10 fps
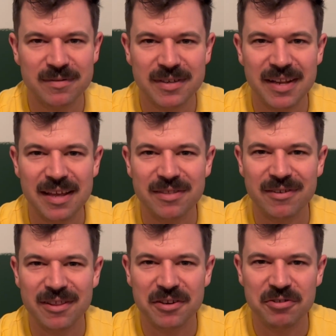day 3
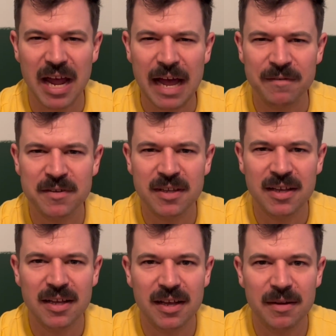of the draft,
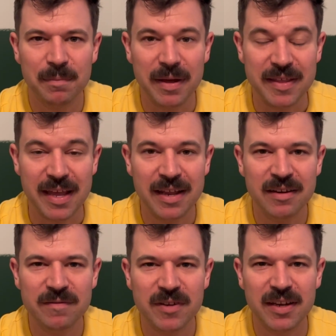by the end
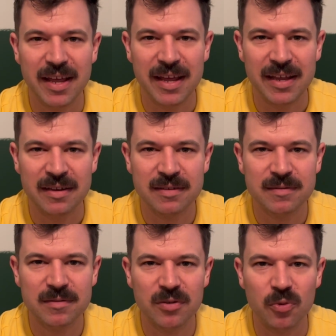of today,
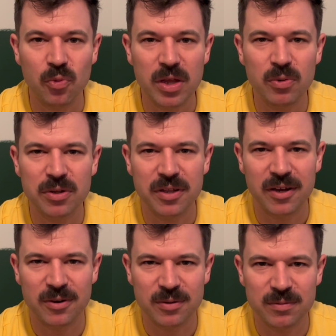we will
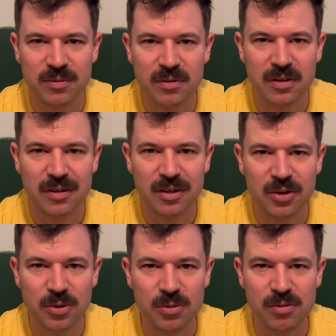know
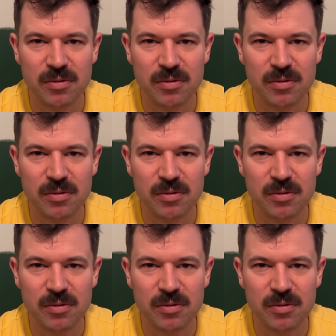who